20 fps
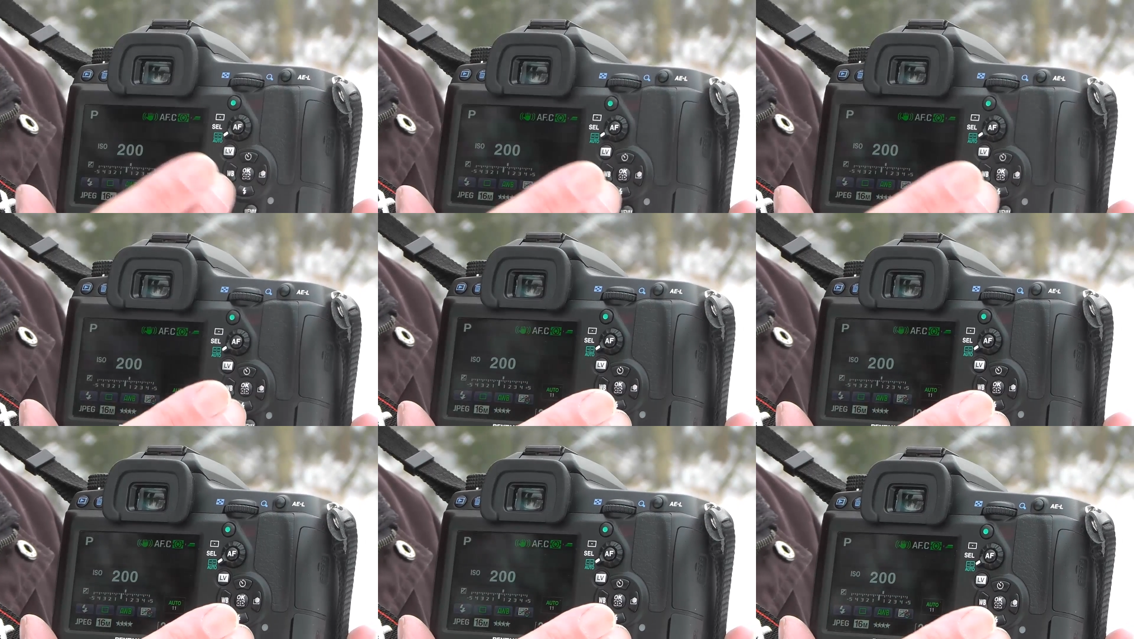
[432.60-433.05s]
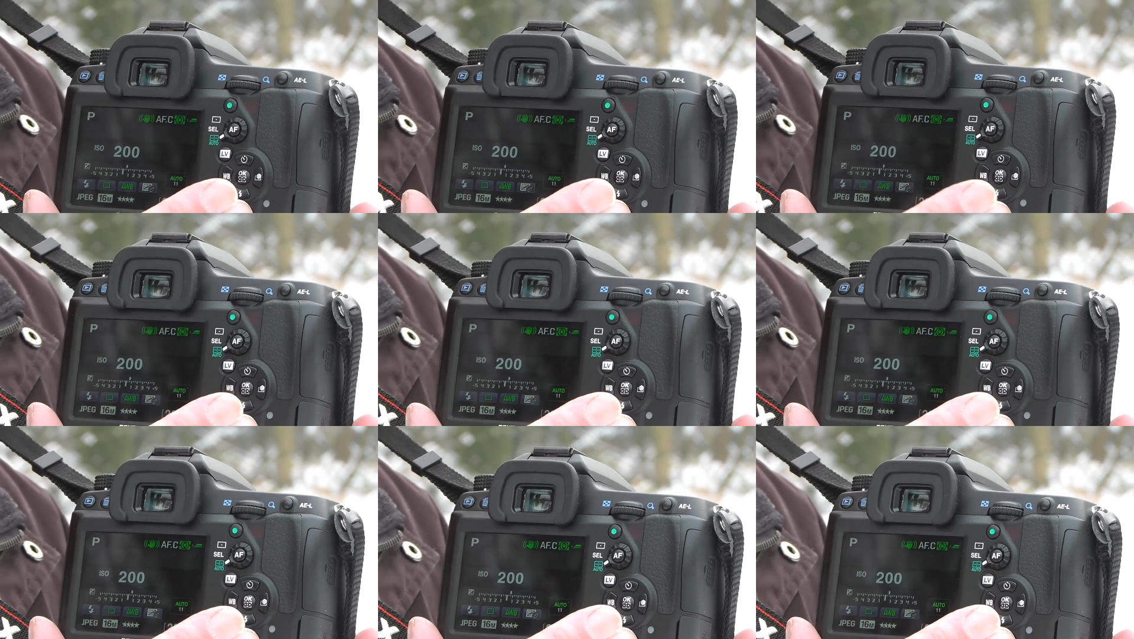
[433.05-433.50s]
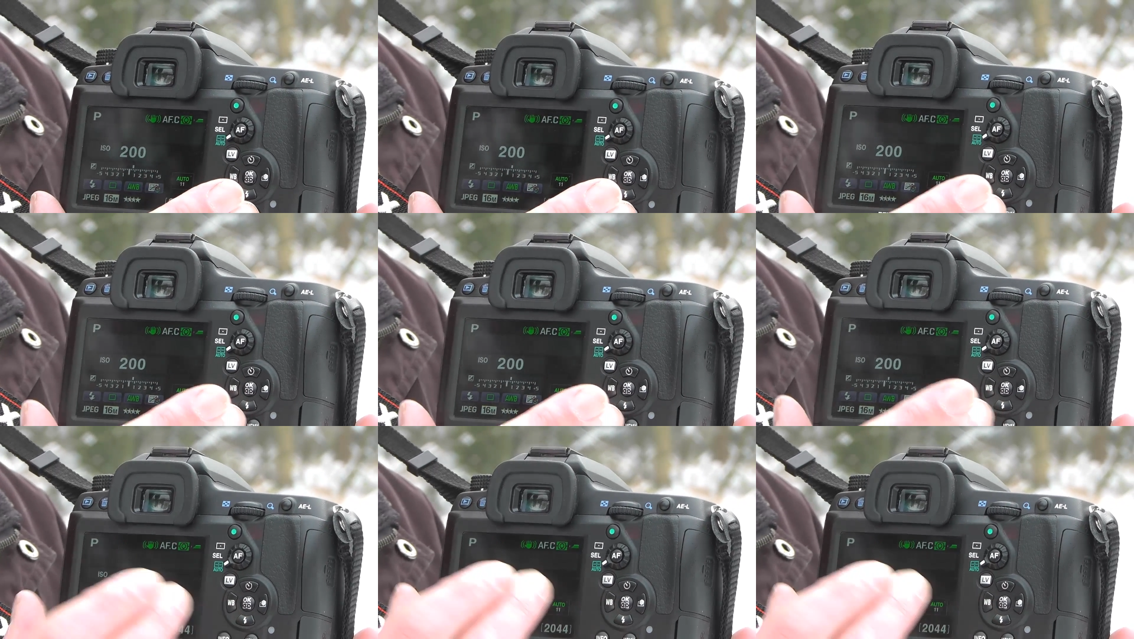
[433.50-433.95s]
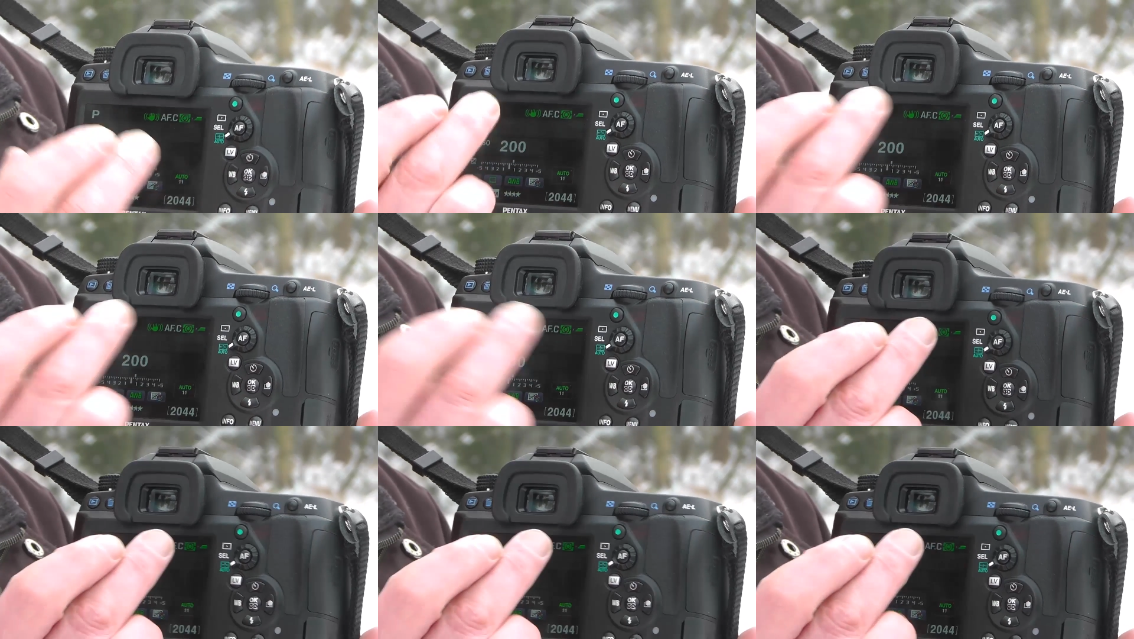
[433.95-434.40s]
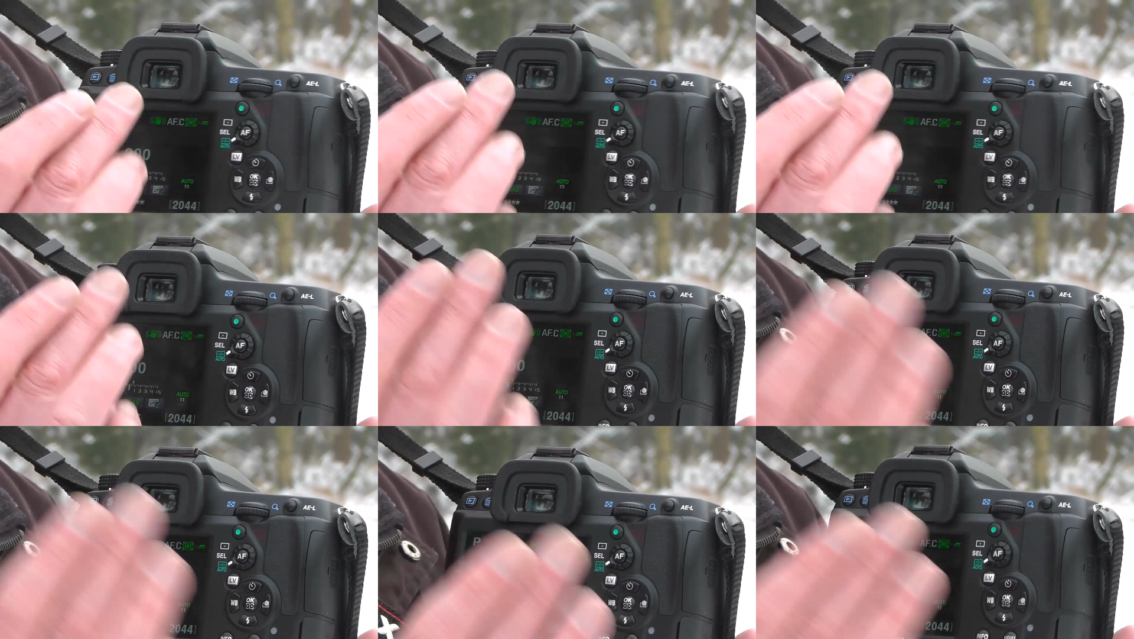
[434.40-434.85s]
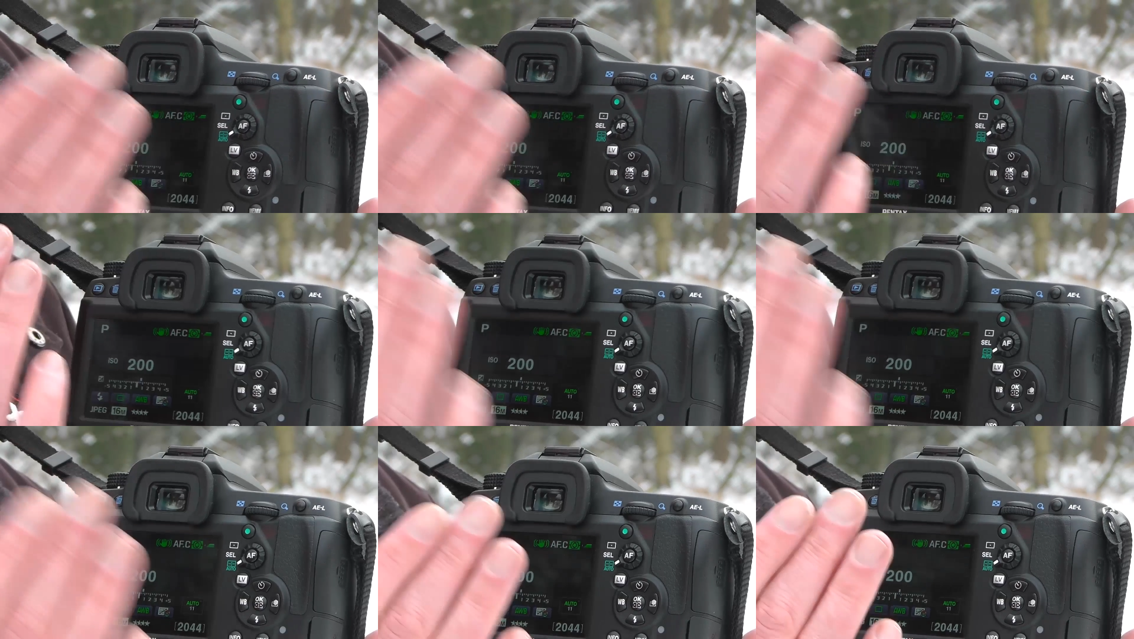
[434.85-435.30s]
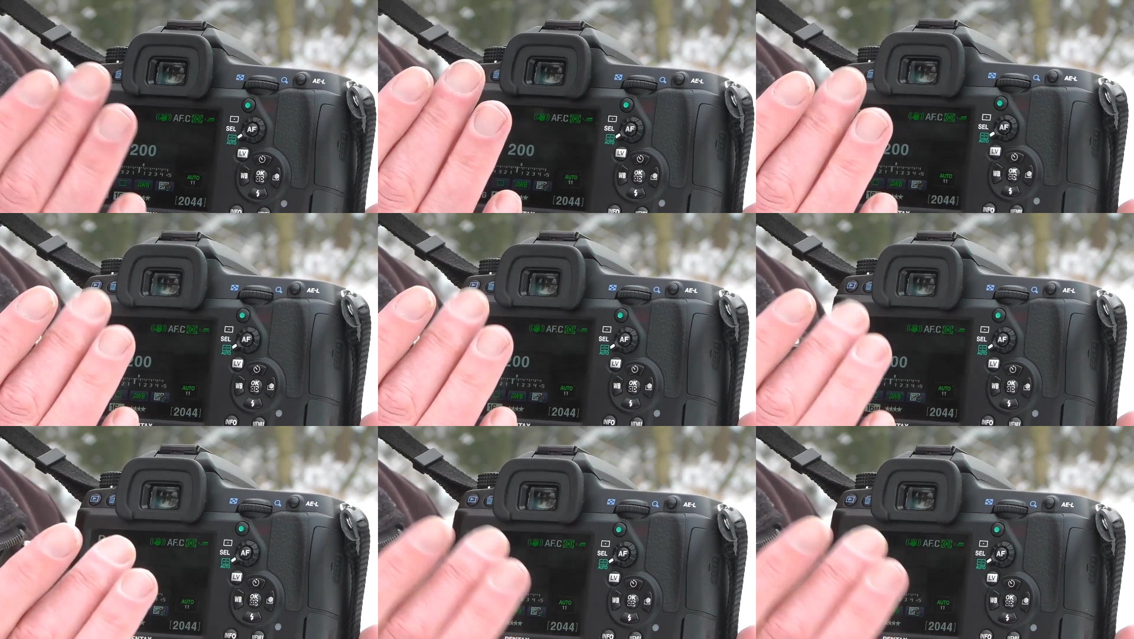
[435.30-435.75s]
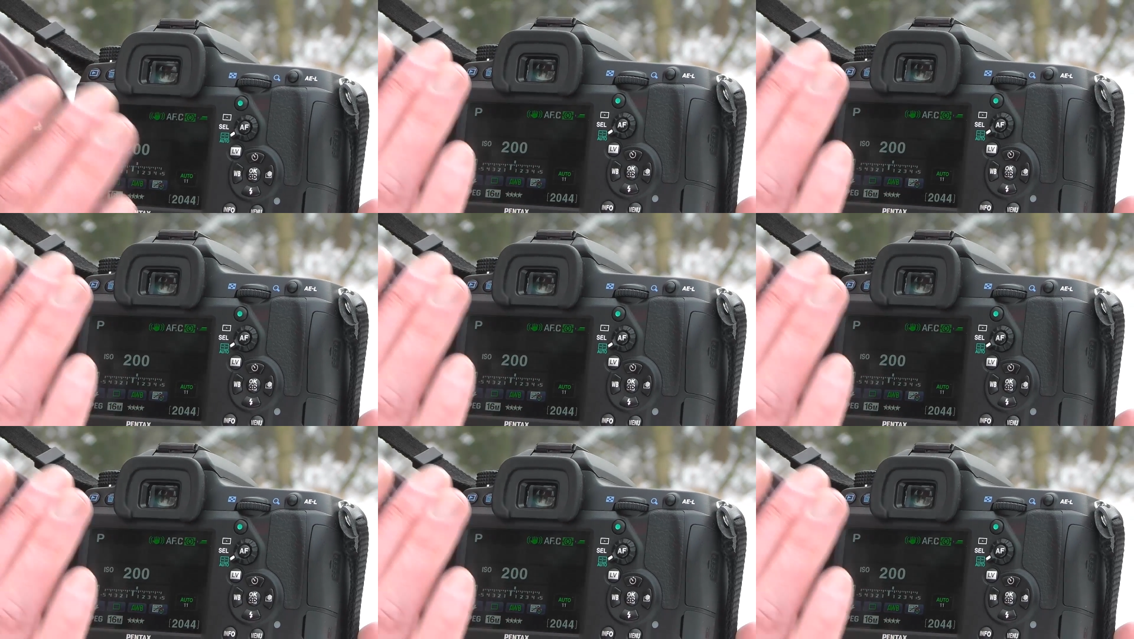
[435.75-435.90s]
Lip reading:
(no speaker visible)